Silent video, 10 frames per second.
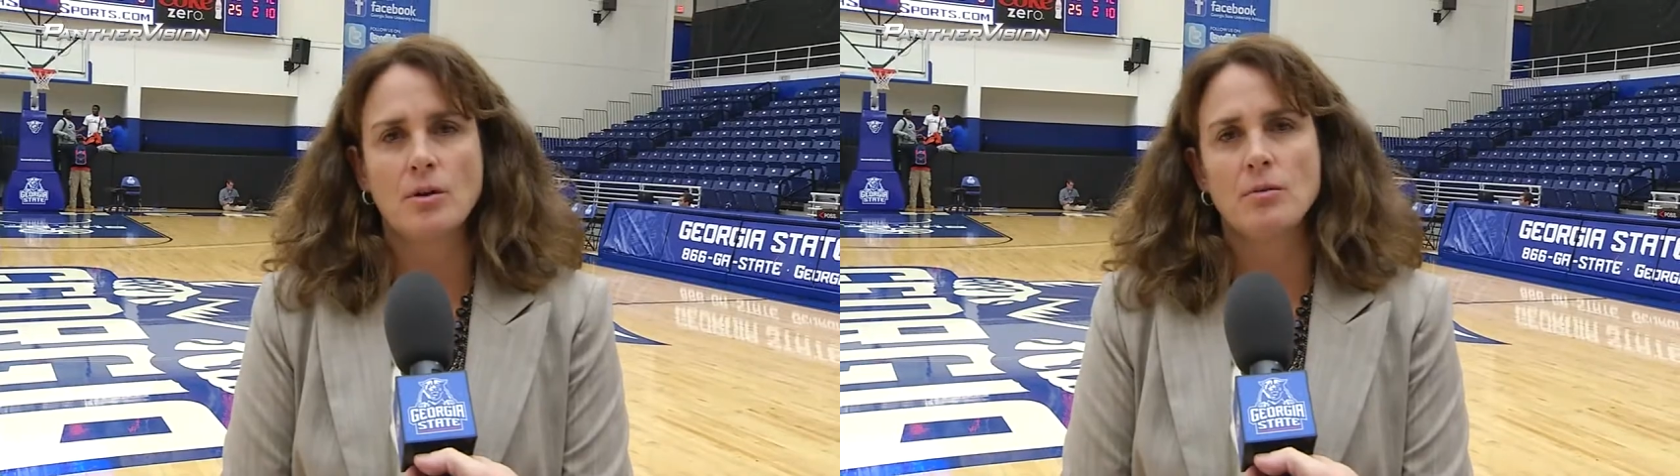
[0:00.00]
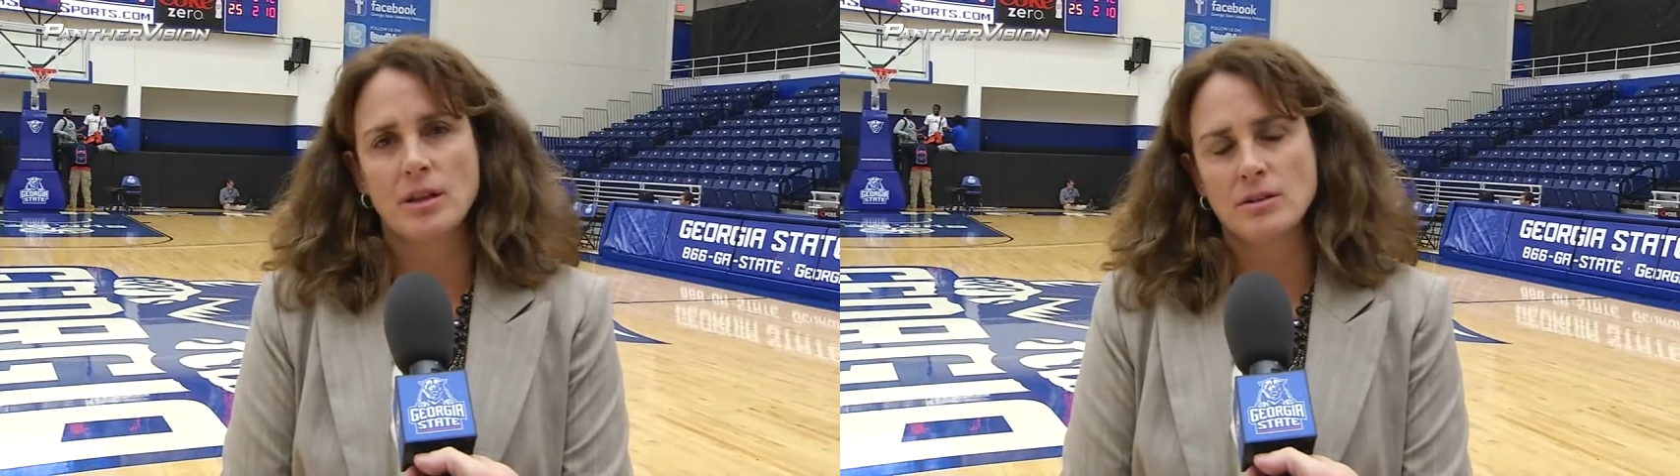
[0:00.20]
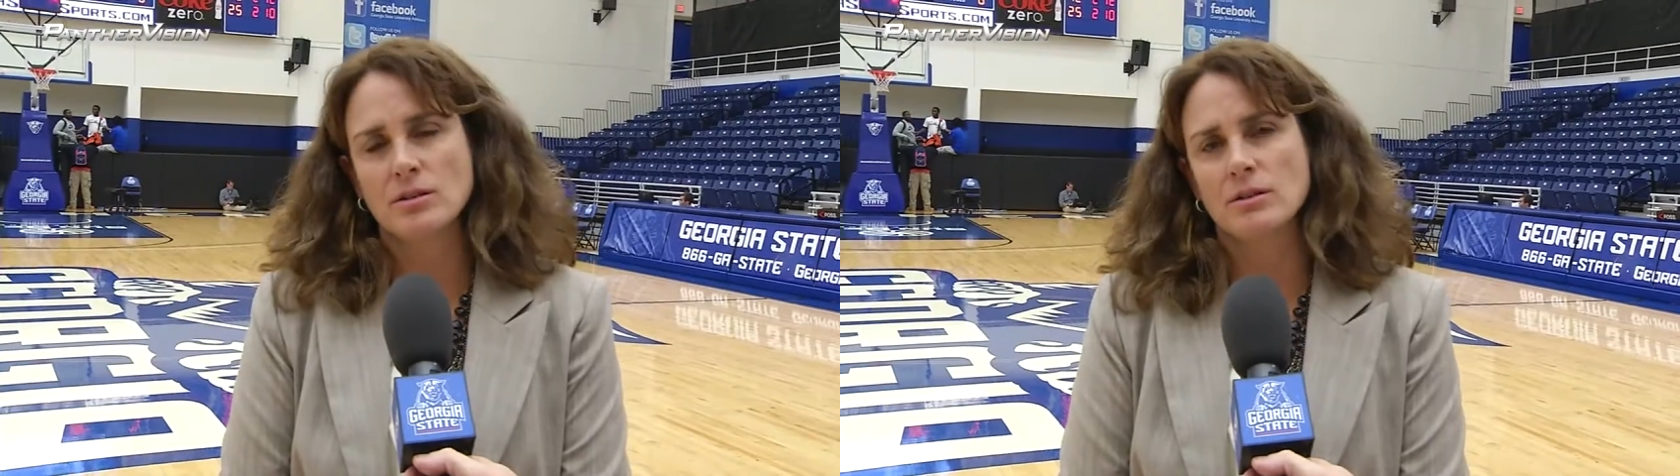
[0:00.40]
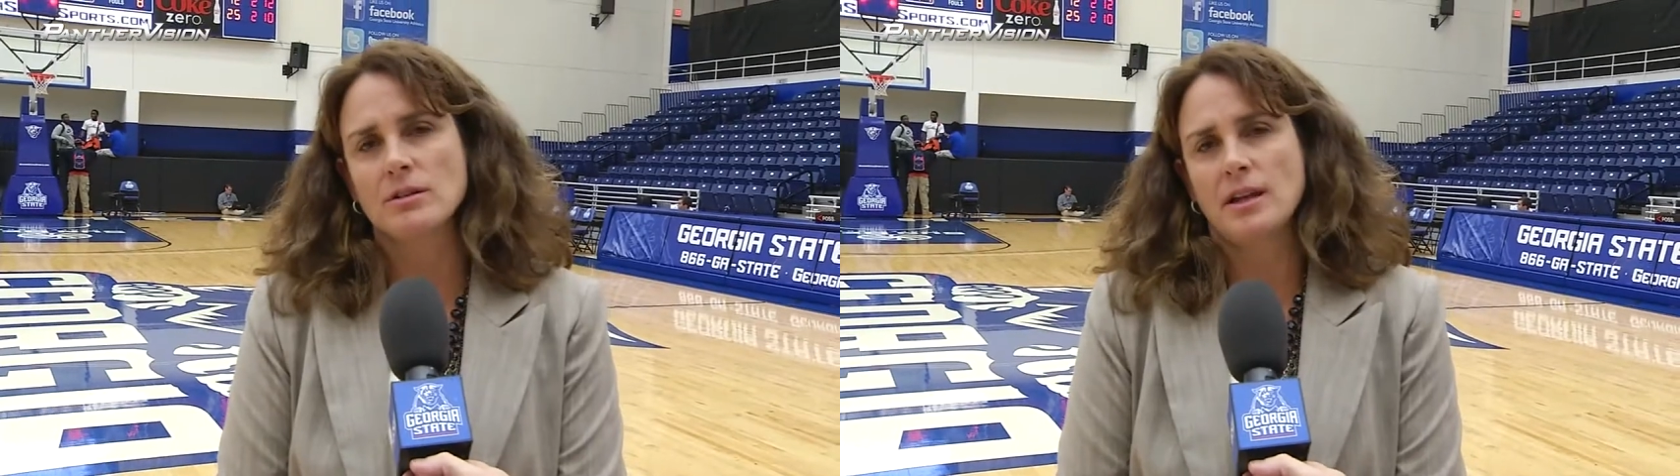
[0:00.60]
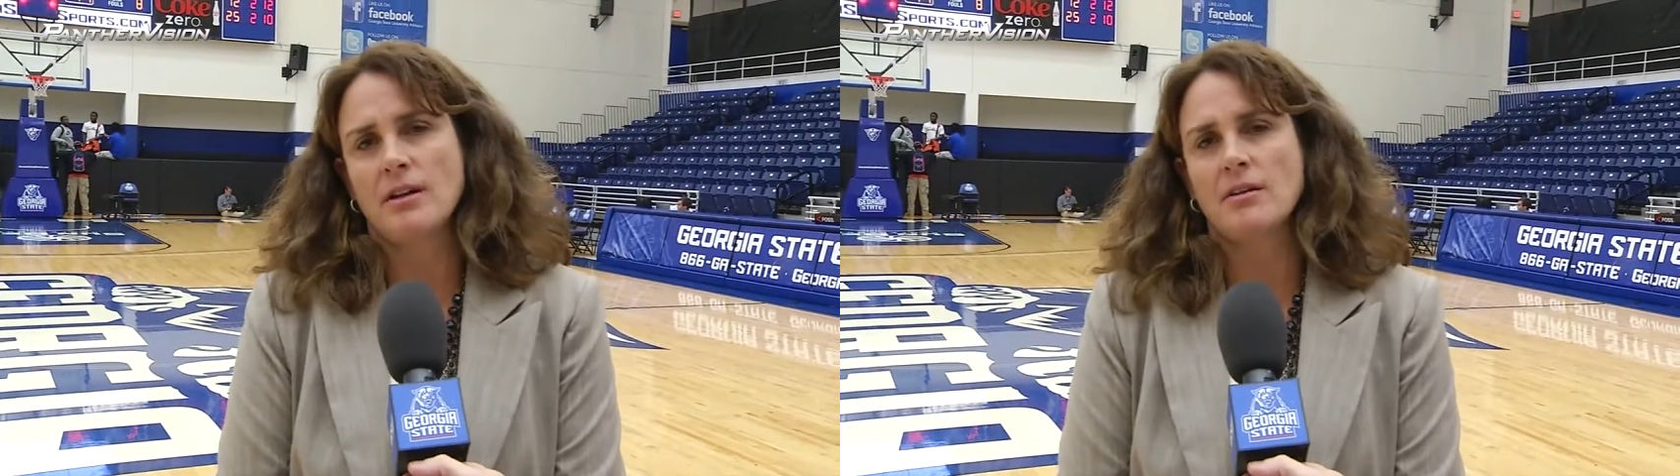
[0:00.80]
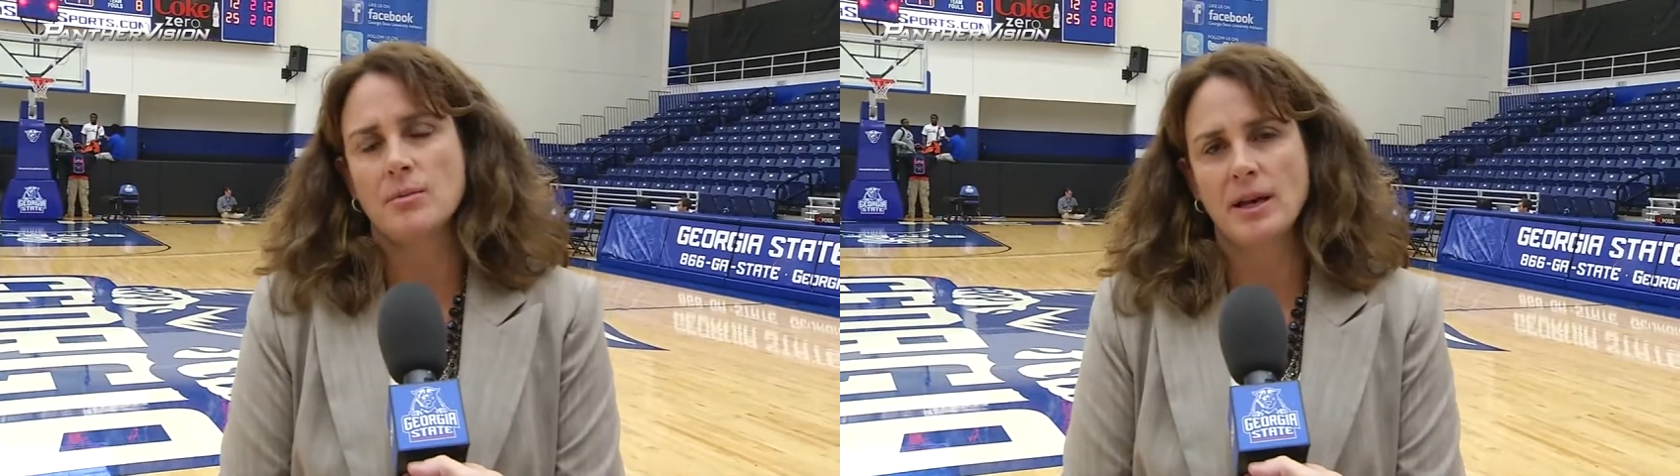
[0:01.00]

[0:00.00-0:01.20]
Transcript: we really took good care of the